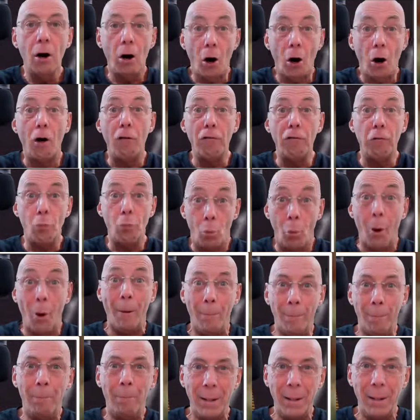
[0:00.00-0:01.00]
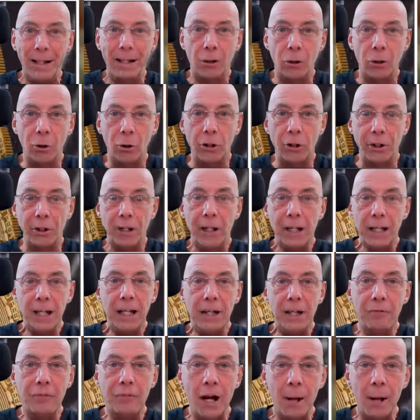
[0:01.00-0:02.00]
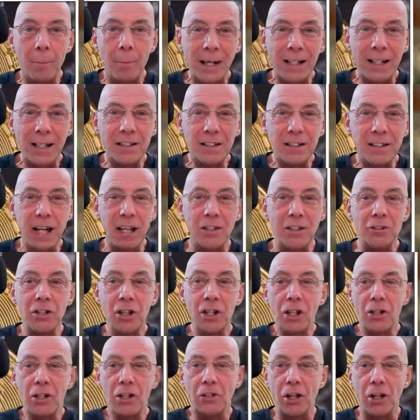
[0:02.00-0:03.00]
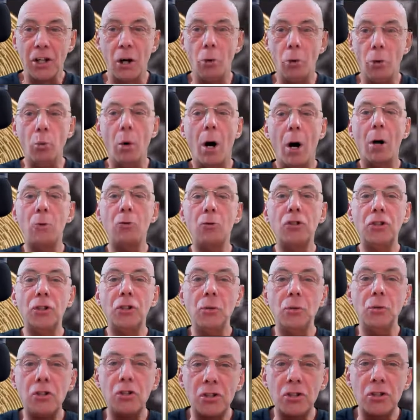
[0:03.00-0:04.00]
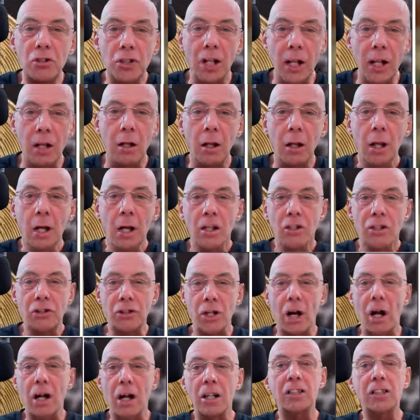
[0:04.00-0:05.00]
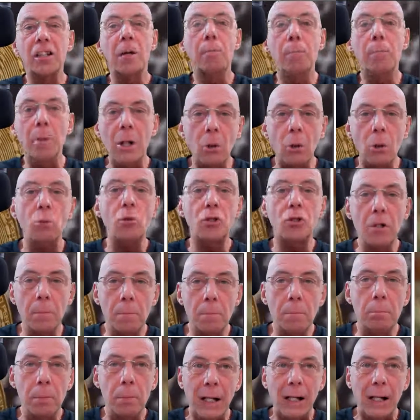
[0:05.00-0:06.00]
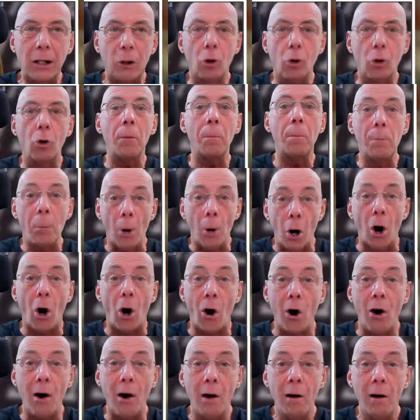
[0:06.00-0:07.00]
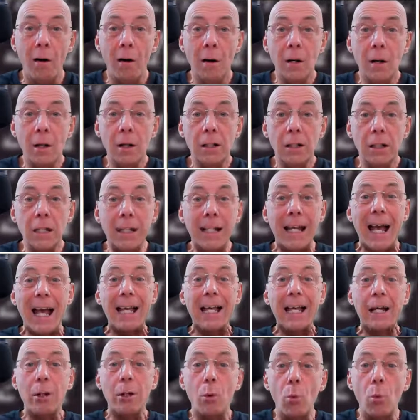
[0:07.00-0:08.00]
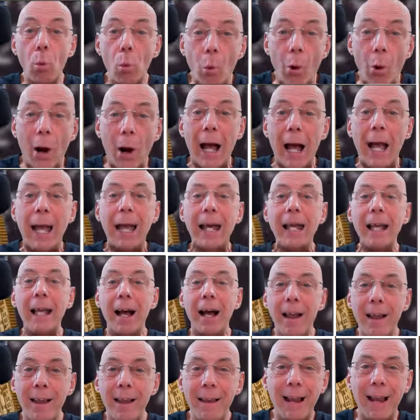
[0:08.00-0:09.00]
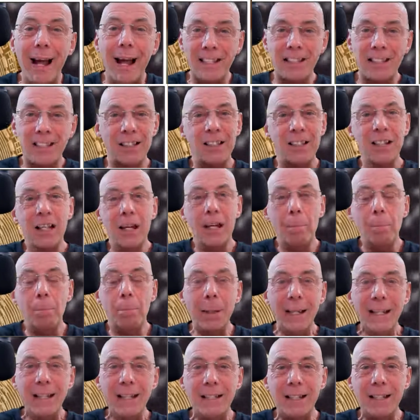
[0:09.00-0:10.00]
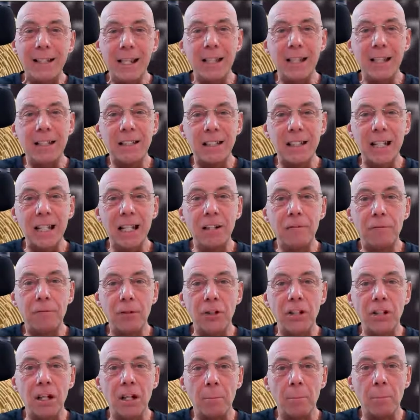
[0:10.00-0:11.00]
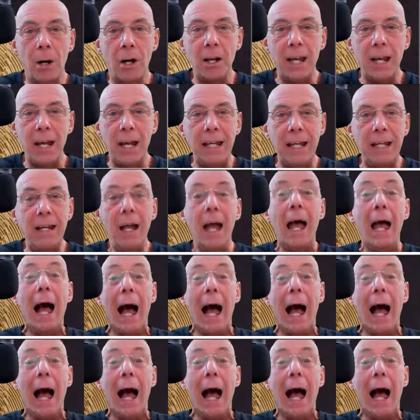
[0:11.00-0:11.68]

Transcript: of one Bitcoin, if that makes sense. So whilst you still start to build your Bitcoin pot, you're getting way less BTC for your money